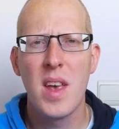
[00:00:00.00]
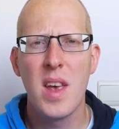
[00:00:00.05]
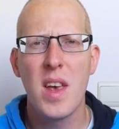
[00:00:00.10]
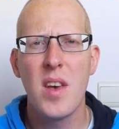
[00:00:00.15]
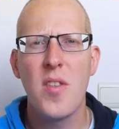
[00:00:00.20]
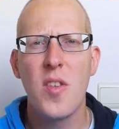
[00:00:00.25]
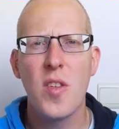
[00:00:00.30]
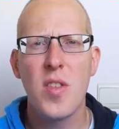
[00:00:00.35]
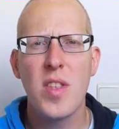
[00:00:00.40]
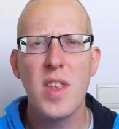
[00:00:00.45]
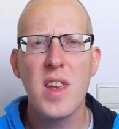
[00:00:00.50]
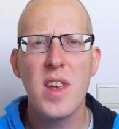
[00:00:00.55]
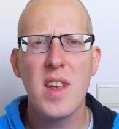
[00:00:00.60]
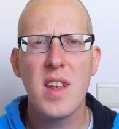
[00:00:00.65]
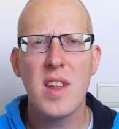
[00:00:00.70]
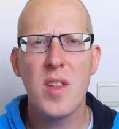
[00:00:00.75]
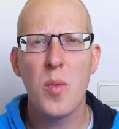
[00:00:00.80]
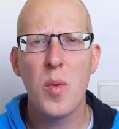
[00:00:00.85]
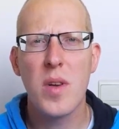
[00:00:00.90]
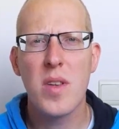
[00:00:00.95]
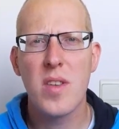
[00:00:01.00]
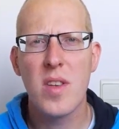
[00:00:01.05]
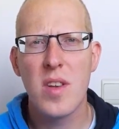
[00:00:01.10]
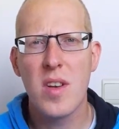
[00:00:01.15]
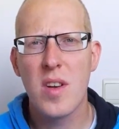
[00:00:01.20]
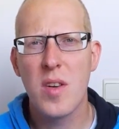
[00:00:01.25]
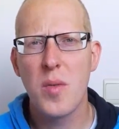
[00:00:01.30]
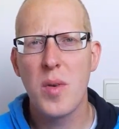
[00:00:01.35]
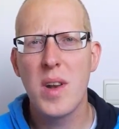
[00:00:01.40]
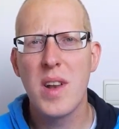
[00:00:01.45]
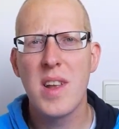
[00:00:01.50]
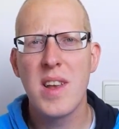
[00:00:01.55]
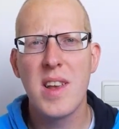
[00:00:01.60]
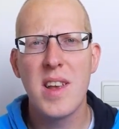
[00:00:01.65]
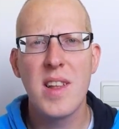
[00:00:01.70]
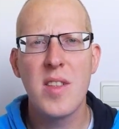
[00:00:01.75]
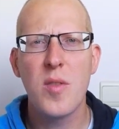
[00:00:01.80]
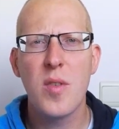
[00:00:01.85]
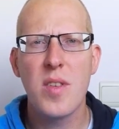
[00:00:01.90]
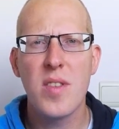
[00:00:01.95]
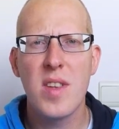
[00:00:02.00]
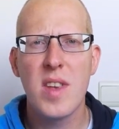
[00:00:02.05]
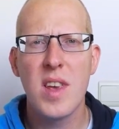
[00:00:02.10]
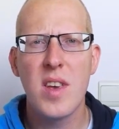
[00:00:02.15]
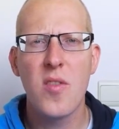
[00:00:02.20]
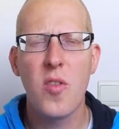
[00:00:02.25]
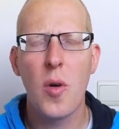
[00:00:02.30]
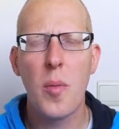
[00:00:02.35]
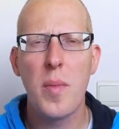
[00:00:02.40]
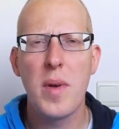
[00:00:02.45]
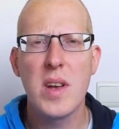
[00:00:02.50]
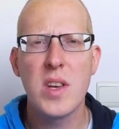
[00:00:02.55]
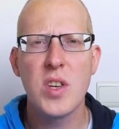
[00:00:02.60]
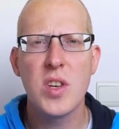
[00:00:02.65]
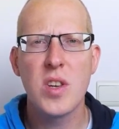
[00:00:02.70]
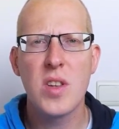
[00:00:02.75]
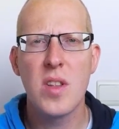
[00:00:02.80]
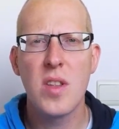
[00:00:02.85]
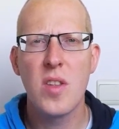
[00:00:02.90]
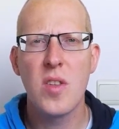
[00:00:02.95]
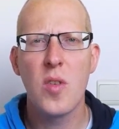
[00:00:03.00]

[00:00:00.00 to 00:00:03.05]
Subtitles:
If you think it was a really interesting information,